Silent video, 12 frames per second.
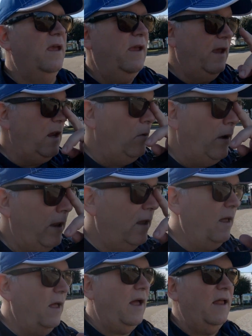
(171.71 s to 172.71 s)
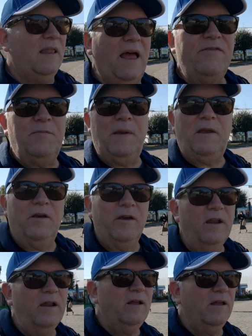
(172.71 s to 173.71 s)
Anyway, life's been
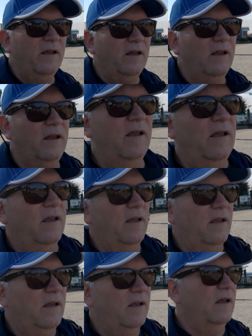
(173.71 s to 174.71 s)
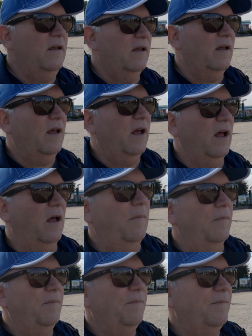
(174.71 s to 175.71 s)
good.
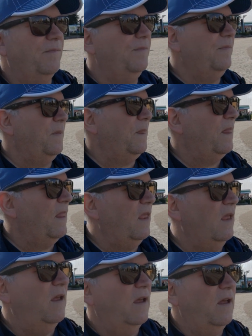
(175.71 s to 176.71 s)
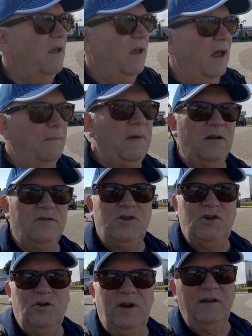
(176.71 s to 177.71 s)
I'm out
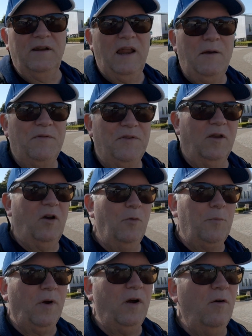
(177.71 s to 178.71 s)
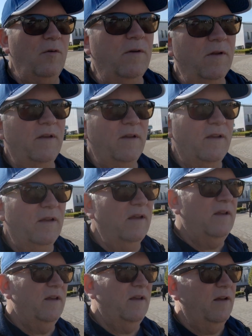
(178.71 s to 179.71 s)
shooting today with the GoPro.
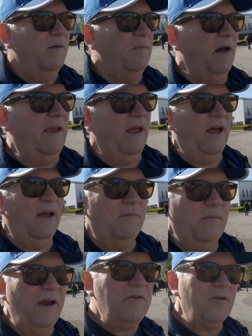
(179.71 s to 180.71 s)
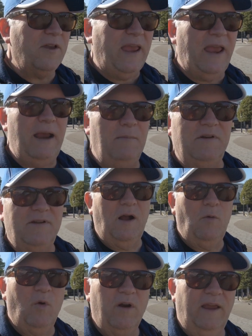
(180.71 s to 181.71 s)
My other camera's
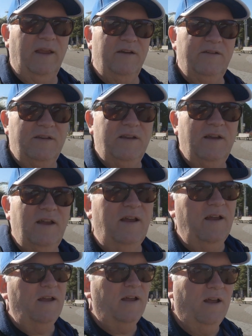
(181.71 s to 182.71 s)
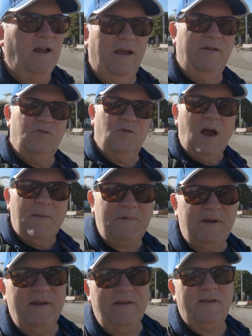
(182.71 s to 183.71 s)
working. I
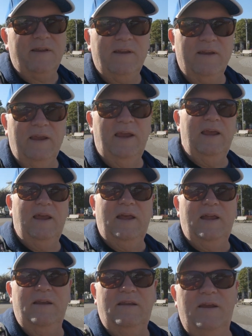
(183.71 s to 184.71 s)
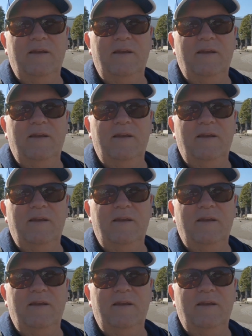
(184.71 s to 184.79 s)
dropped it, and